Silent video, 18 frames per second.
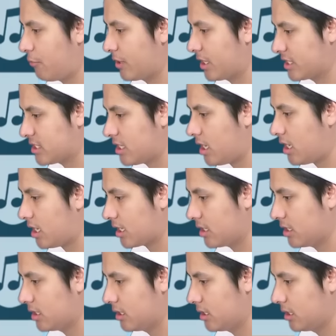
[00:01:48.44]
I want to
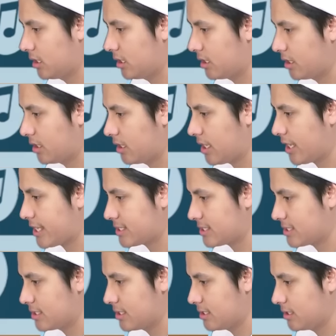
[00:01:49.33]
talk.
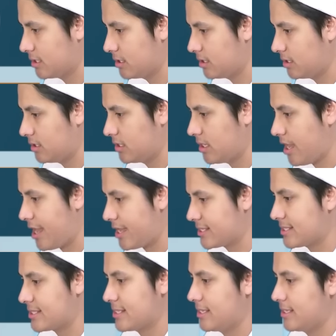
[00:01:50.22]
Yes.
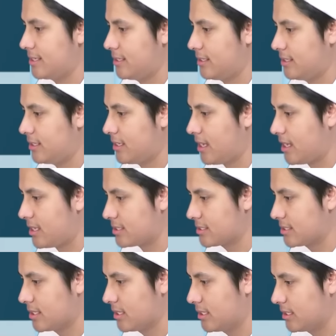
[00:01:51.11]
Yes.
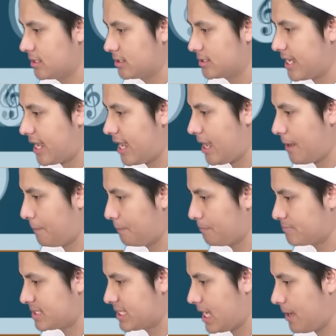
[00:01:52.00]
Yes.
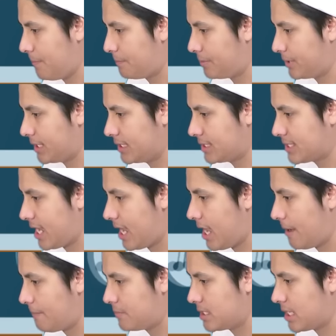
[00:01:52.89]
Tap, tappity,
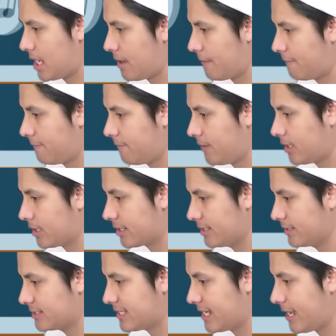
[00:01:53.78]
tap, tap,
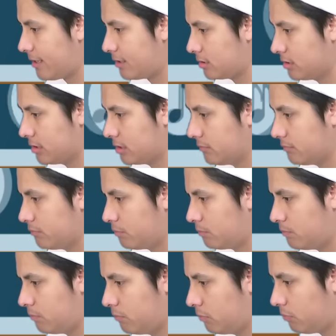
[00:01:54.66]
Fuck it, tap.
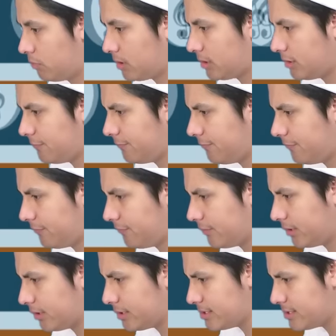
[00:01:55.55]
What the
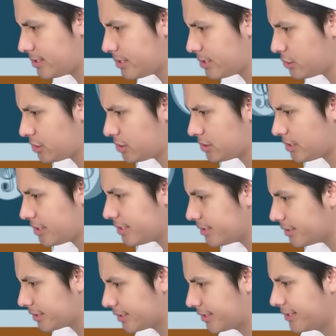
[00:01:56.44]
fuck is this
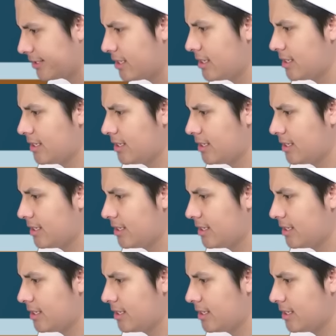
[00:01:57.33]
shit?